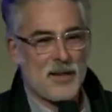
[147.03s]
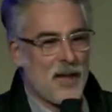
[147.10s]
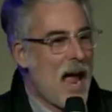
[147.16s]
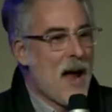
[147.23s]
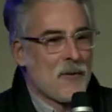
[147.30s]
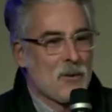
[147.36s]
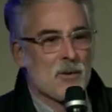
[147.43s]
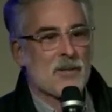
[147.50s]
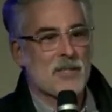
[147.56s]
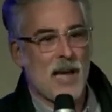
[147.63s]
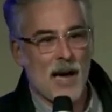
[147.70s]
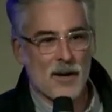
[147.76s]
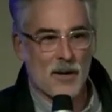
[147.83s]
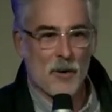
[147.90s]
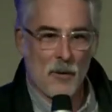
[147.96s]
Everyone's
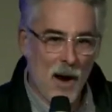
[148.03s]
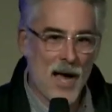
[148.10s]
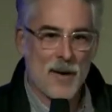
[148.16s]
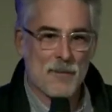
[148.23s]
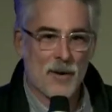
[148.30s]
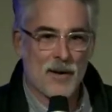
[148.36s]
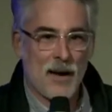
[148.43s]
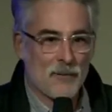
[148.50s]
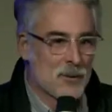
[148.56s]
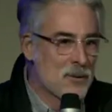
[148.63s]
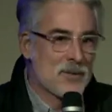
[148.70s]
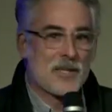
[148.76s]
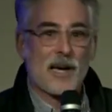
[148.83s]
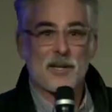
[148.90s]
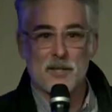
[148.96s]
got a gripe, and
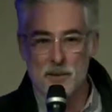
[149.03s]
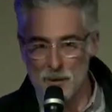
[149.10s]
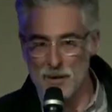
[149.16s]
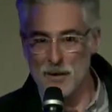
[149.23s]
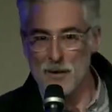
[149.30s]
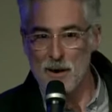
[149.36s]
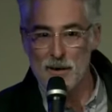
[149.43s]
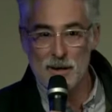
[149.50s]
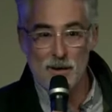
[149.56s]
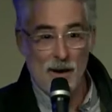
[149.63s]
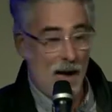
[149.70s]
everyone's got a trigger out here.